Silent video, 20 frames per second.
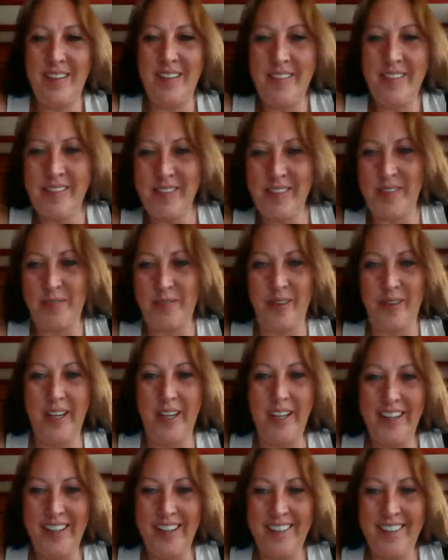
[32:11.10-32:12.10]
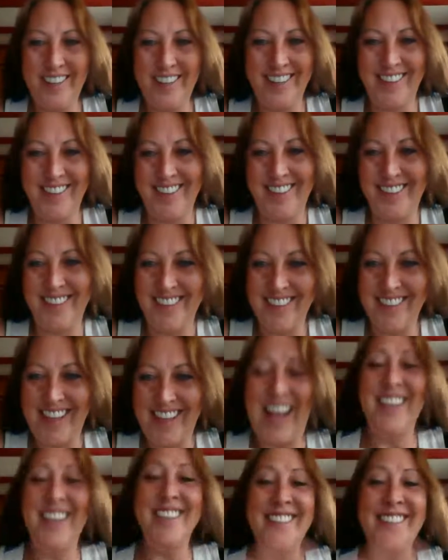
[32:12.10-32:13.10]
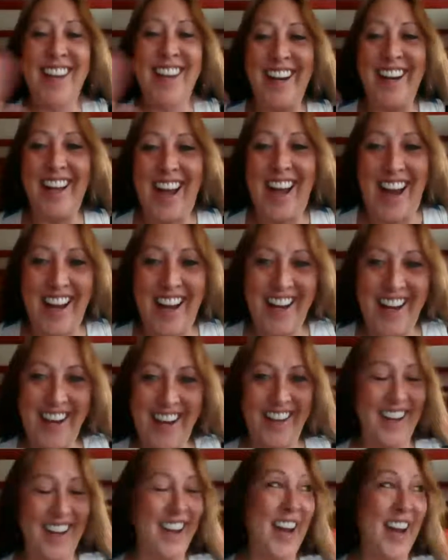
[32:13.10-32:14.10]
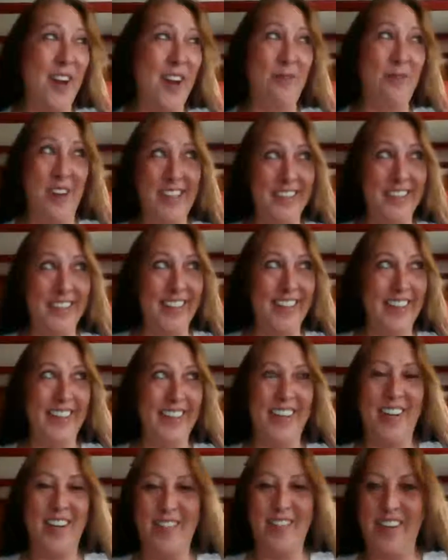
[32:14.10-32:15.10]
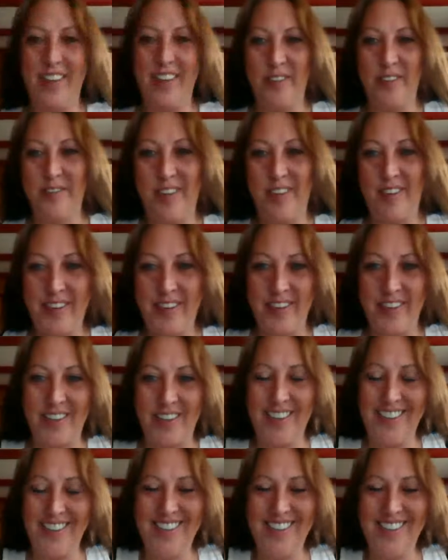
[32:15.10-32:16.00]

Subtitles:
Sweet. Yeah, I just got a kayak. I can't wait to get it out on the water.